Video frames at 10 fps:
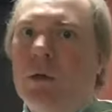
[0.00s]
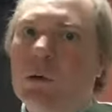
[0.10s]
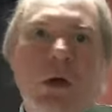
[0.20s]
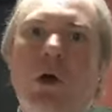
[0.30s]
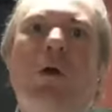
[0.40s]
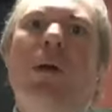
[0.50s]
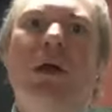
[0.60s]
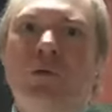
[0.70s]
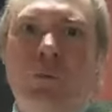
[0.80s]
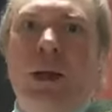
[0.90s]
there were no
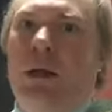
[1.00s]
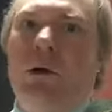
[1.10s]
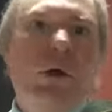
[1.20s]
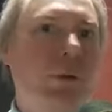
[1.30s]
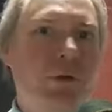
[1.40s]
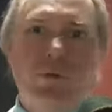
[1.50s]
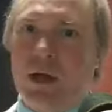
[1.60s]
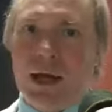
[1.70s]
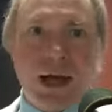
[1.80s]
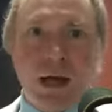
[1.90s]
arrests made. Nobody
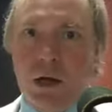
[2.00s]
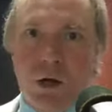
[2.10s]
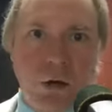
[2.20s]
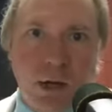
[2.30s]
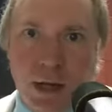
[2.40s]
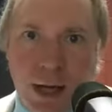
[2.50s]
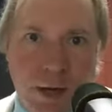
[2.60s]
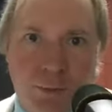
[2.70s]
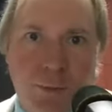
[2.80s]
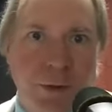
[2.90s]
said, I got to go to the
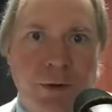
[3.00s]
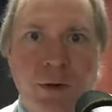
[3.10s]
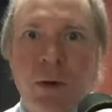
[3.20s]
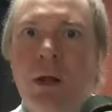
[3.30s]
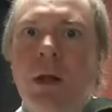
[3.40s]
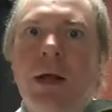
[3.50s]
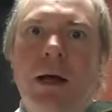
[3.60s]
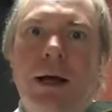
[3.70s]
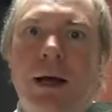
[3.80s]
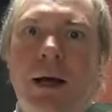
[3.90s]
hospital.
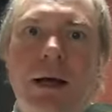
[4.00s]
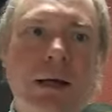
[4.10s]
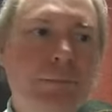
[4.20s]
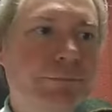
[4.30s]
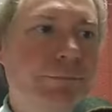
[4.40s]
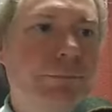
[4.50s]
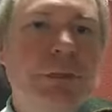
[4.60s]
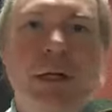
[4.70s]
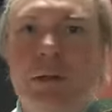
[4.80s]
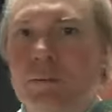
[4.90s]
Uh,
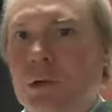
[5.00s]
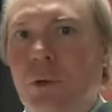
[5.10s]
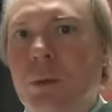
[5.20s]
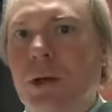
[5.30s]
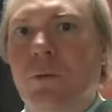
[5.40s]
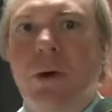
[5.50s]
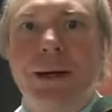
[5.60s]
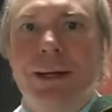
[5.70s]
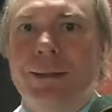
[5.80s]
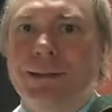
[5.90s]
you know, nobody
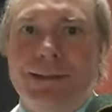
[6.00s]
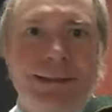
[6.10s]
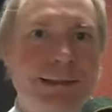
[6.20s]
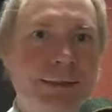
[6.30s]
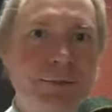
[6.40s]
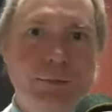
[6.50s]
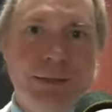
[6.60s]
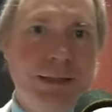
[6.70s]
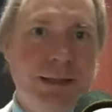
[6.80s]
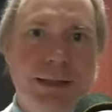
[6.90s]
wanted to
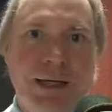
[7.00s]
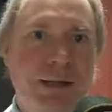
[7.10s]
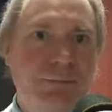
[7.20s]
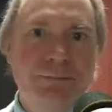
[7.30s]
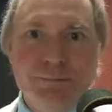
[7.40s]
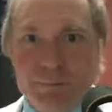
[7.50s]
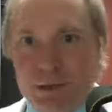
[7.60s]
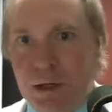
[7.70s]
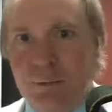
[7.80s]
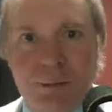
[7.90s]
really, uh,
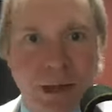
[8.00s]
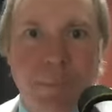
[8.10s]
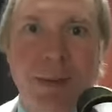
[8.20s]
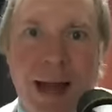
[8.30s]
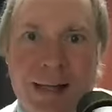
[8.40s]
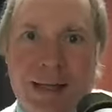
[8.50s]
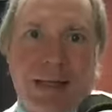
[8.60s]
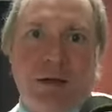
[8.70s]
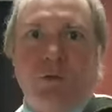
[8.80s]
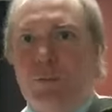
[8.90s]
you know, come back to
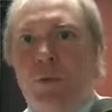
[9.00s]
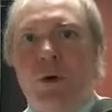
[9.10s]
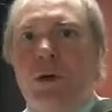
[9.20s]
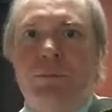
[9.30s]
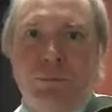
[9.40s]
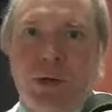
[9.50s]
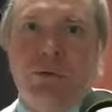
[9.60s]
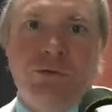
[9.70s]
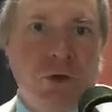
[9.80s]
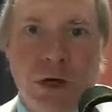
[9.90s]
Kingsport and
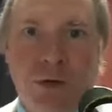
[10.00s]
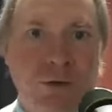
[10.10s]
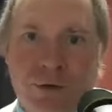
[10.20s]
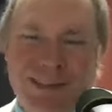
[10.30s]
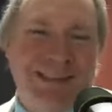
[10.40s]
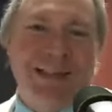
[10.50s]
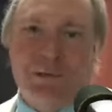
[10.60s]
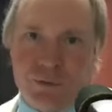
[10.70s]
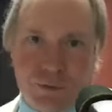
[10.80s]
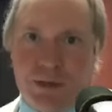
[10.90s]
press charge, you know,
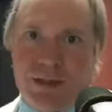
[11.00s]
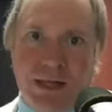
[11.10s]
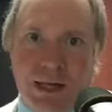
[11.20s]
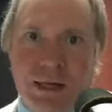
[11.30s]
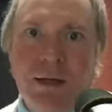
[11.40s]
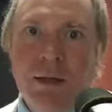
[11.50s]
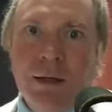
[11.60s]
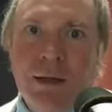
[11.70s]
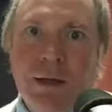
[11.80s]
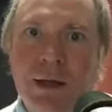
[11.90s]
that sort of thing.
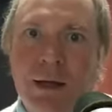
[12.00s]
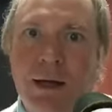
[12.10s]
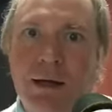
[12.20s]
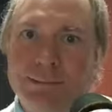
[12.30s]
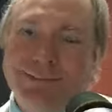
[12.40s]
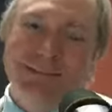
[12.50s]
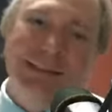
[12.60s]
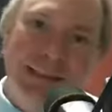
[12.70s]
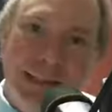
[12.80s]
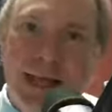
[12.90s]
Uh,
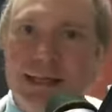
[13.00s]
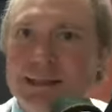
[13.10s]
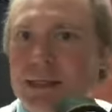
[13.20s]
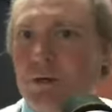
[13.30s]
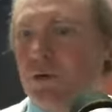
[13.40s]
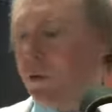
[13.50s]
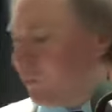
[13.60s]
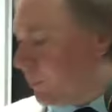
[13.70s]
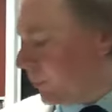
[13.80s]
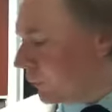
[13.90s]
in that sense, I
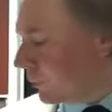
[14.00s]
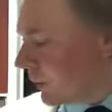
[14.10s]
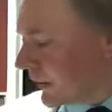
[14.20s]
suppose we're